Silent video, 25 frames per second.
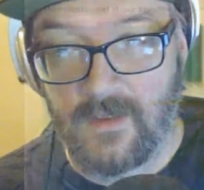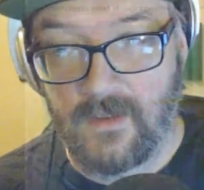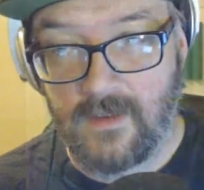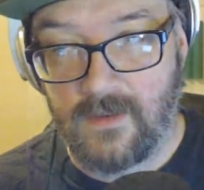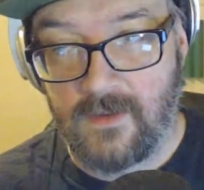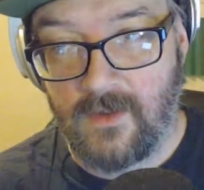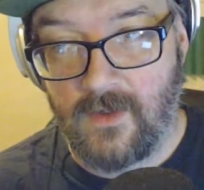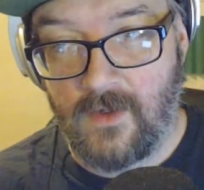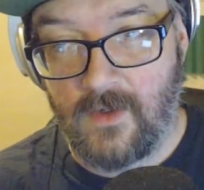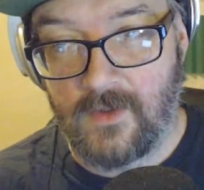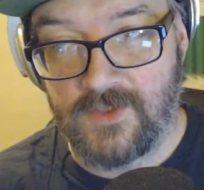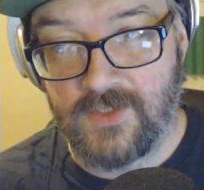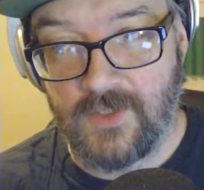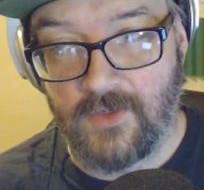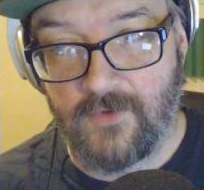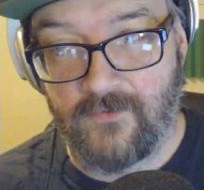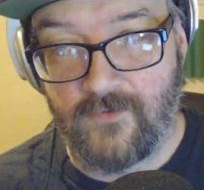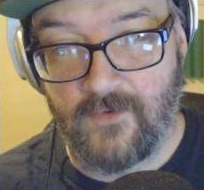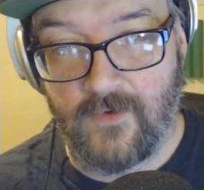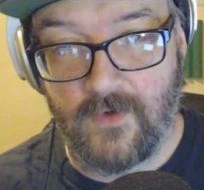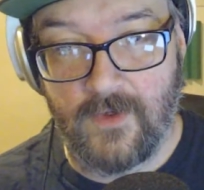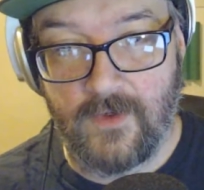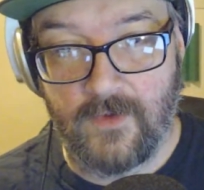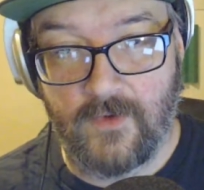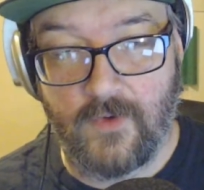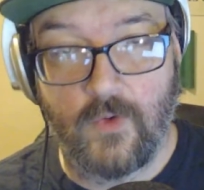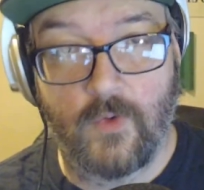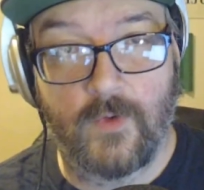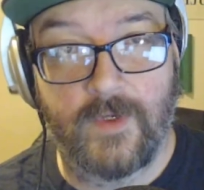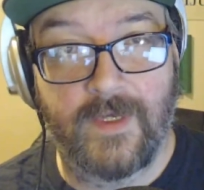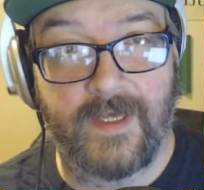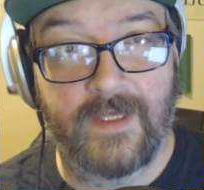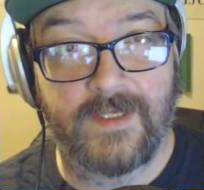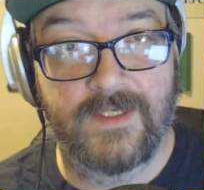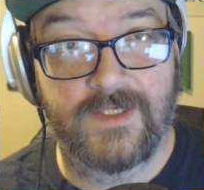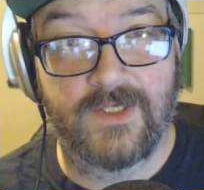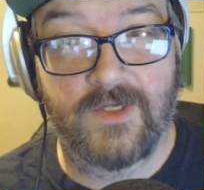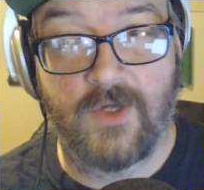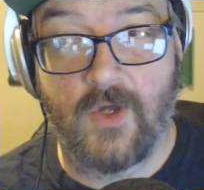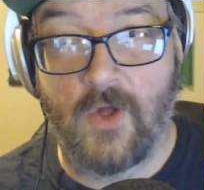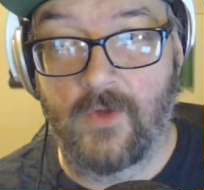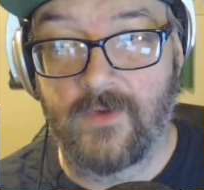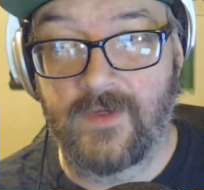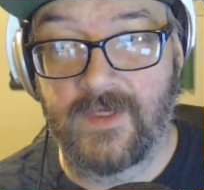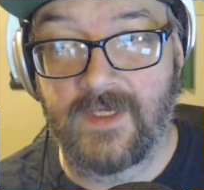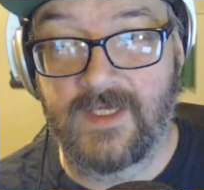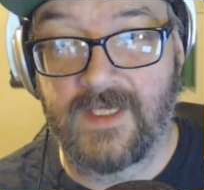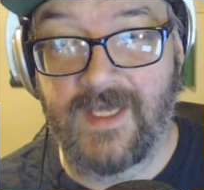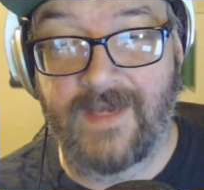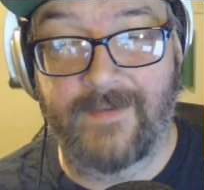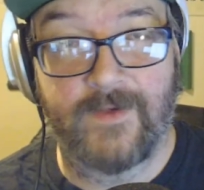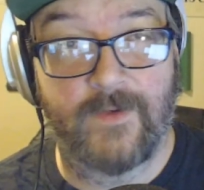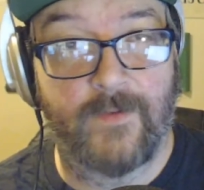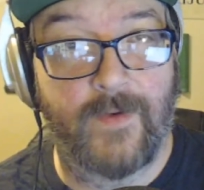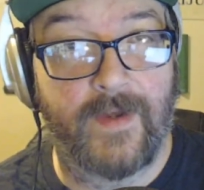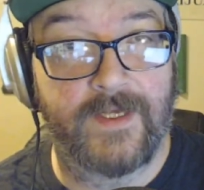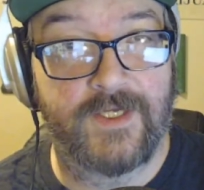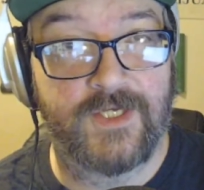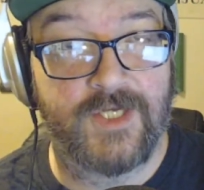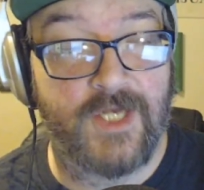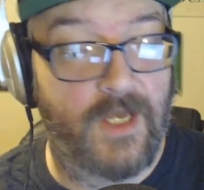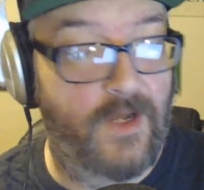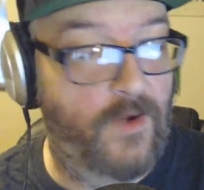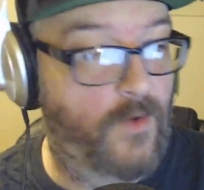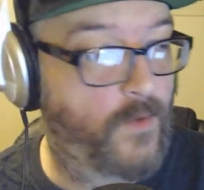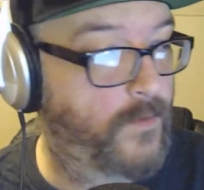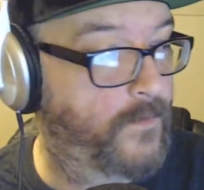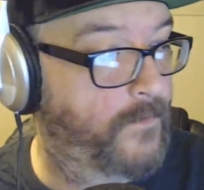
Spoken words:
also for the cool kids called the WHO,